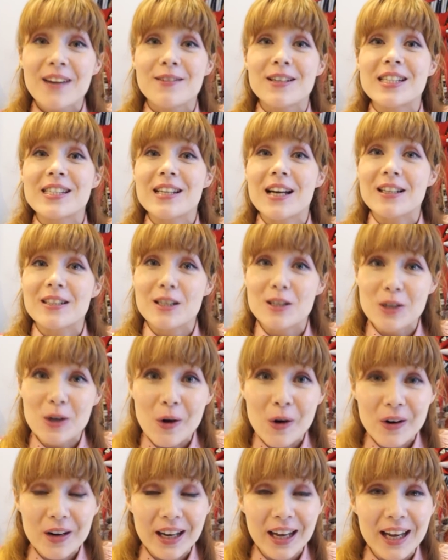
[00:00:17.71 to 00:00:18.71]
We started
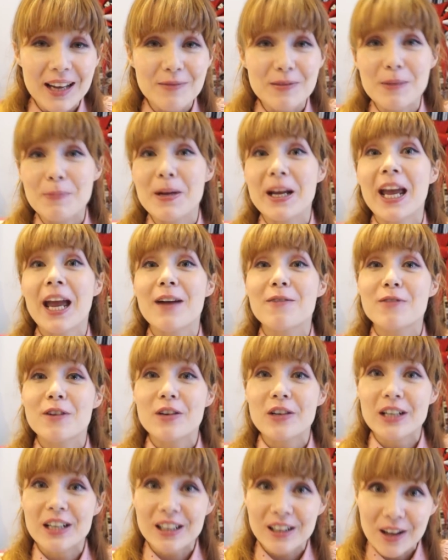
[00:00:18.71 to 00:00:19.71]
talking, we became
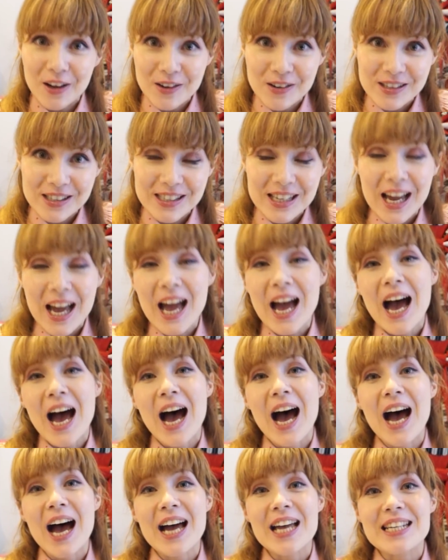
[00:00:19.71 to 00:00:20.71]
very close,
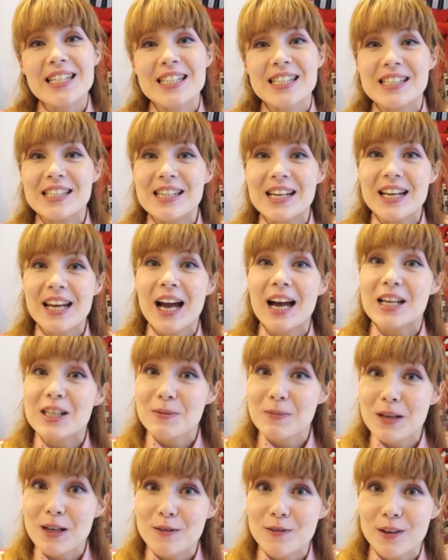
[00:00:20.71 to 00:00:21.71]
and she
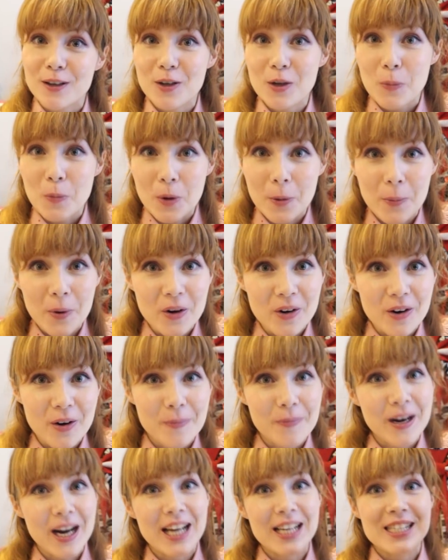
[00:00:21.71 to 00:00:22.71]
asked me if I could promote her
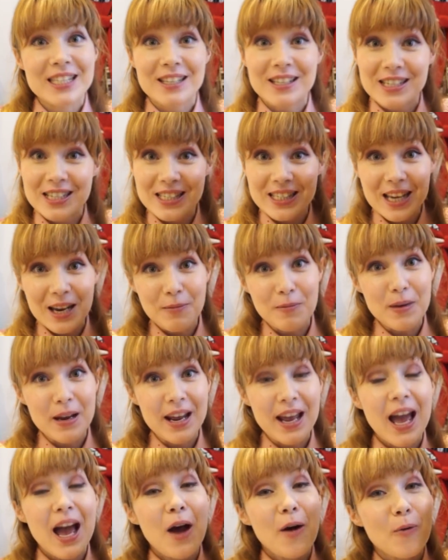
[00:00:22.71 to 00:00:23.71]
brand, so she sent
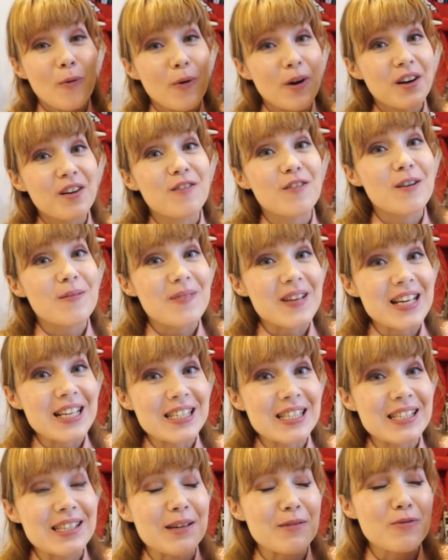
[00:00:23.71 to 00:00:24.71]
me one of her
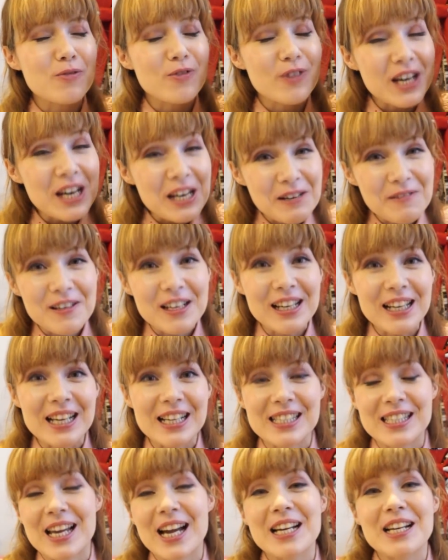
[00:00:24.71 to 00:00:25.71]
pieces. I'm really
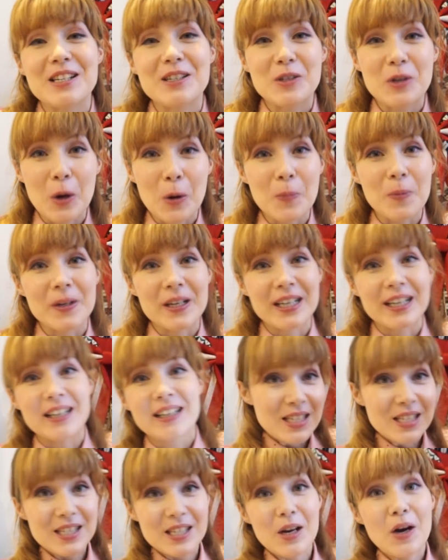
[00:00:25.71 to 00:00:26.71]
excited to open it.
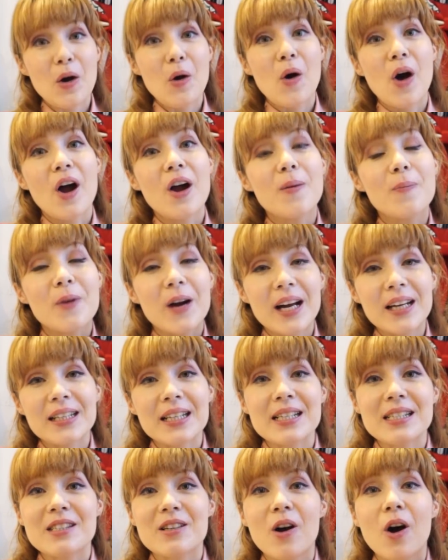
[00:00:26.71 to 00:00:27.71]
So her brand
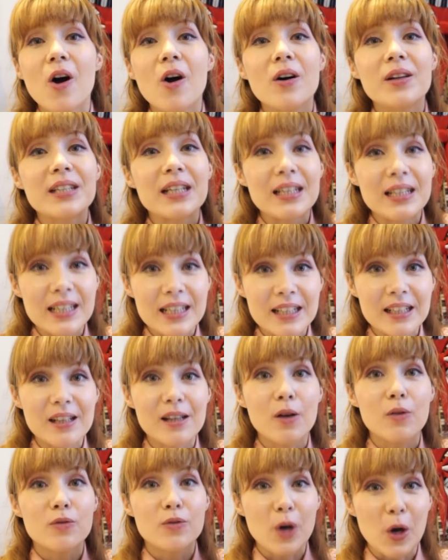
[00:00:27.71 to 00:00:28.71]
is called
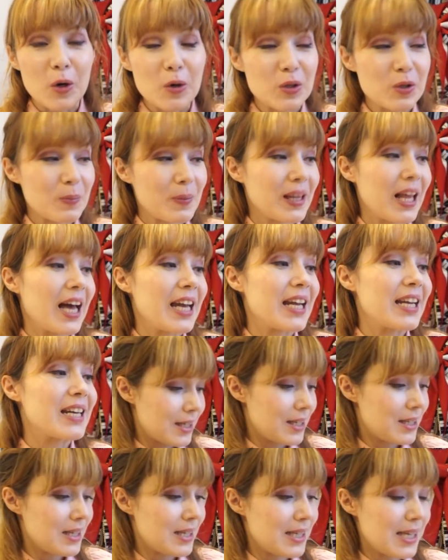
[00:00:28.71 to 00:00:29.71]
Little Rose Planet.
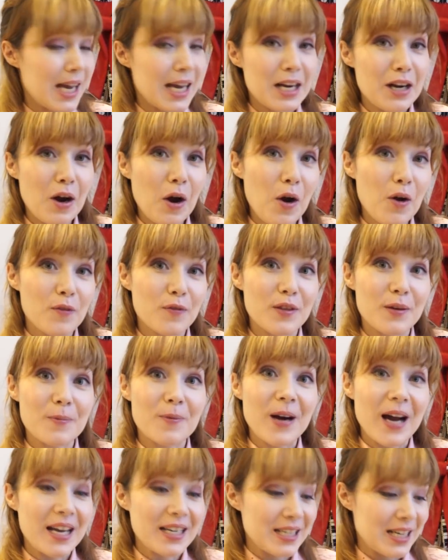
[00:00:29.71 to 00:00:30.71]
The designer of the
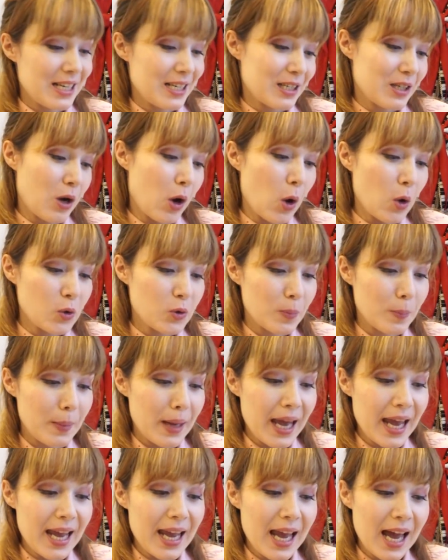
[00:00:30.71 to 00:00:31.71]
brand is called
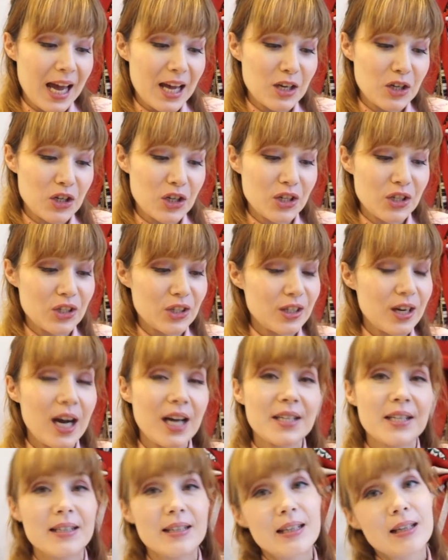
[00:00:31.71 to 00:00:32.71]
May, and she
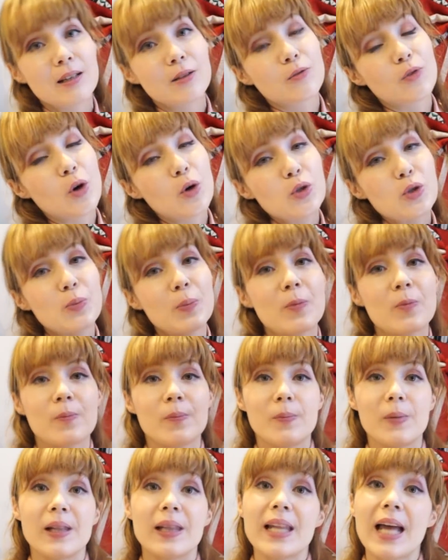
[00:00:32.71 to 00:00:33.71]
started Little Rose
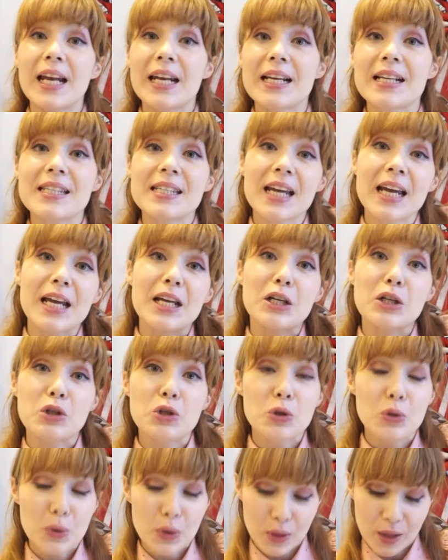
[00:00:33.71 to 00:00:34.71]
Planet in
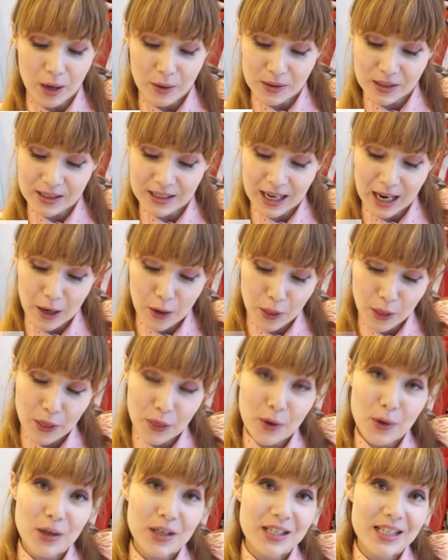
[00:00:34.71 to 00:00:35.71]

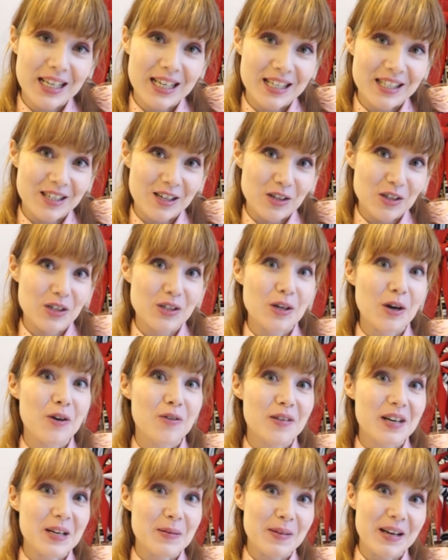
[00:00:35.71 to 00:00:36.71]
2013, so she's
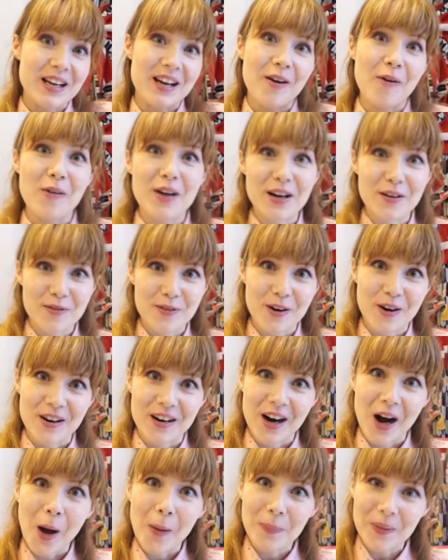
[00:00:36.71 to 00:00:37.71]
already been going for a
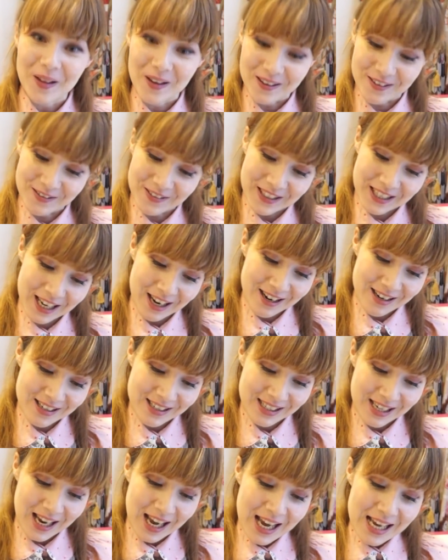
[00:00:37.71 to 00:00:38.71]
couple of
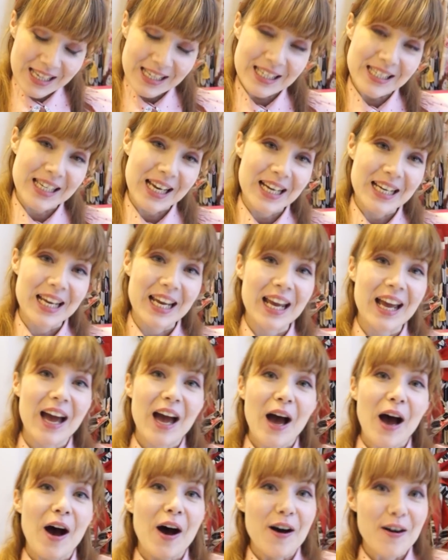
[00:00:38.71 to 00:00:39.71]
years steady
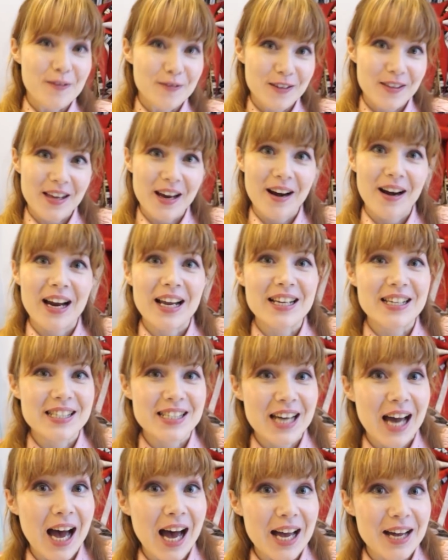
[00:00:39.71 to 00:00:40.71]
over there in
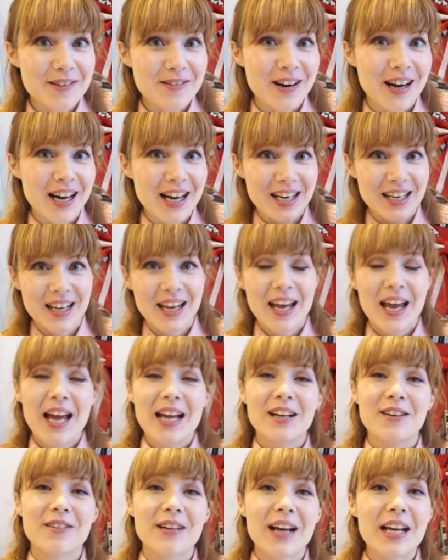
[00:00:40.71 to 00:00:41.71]
Taiwan,
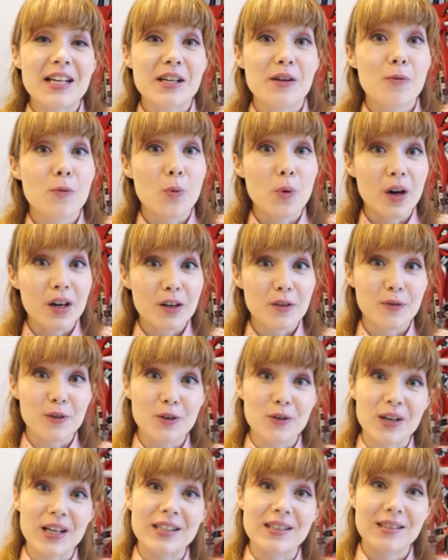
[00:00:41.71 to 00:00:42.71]
creating wonderful
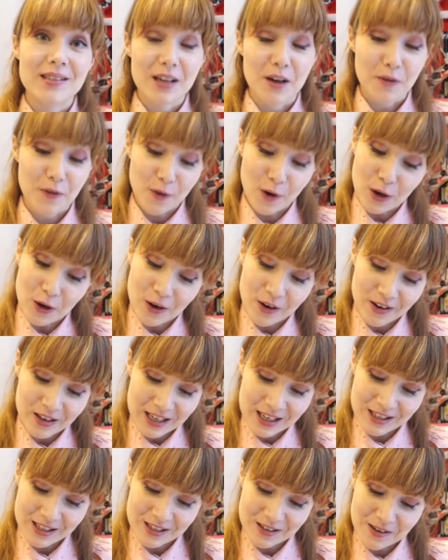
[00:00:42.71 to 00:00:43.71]
dresses. I follow her on
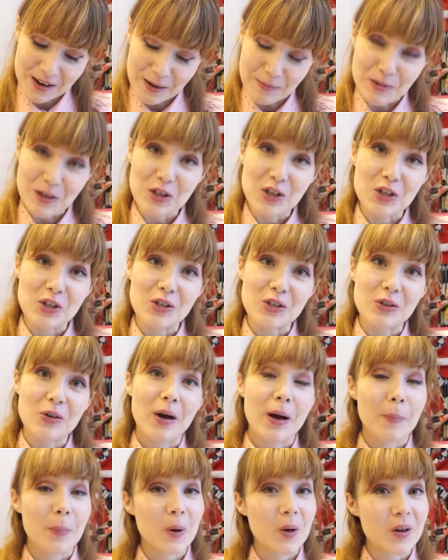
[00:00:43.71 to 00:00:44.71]
Instagram, you should do.
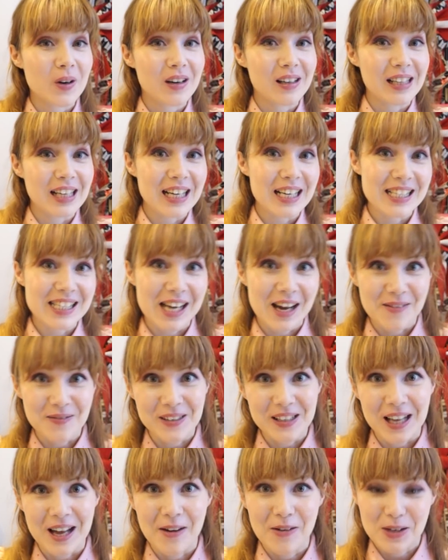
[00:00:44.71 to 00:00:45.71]
I'll put her link down
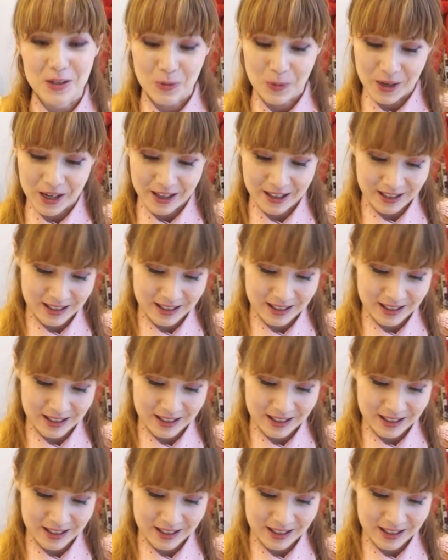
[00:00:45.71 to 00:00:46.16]
below as well.